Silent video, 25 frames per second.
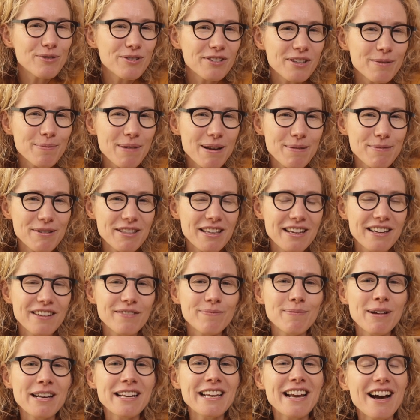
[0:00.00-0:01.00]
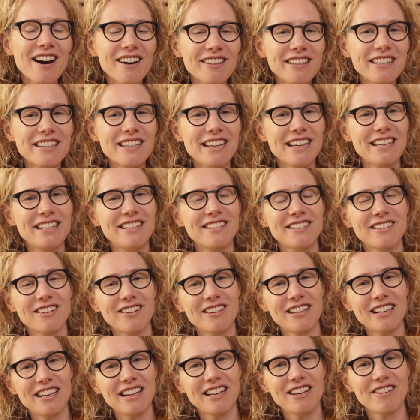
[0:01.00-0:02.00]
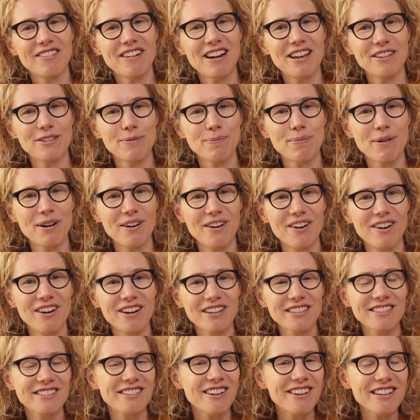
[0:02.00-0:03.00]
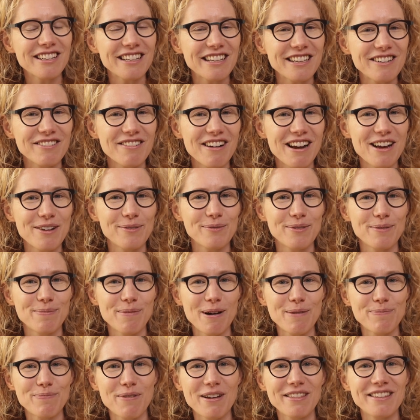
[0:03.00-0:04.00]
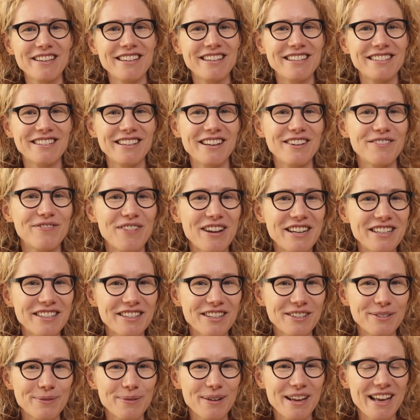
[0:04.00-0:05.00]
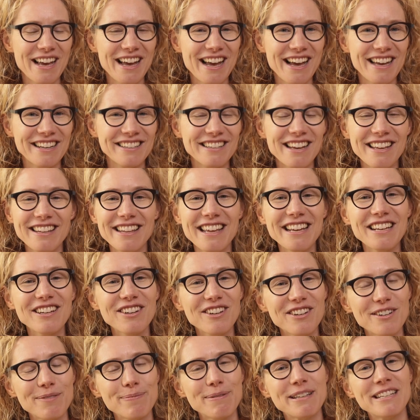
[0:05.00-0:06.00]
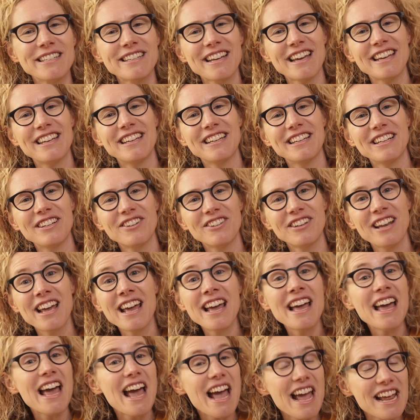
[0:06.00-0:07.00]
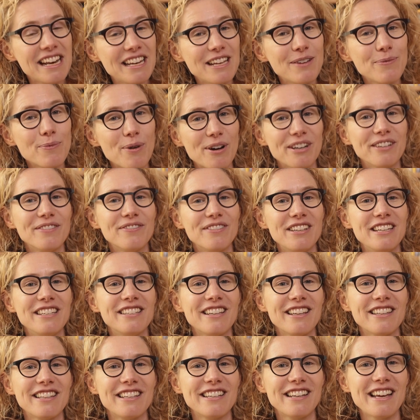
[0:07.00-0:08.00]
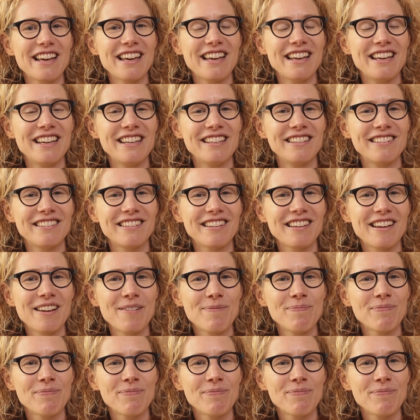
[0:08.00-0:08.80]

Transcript: also make me think of many other days cycling around the park, cycling around with my brothers and adventures we had, and they could have been taken on any one of these other days.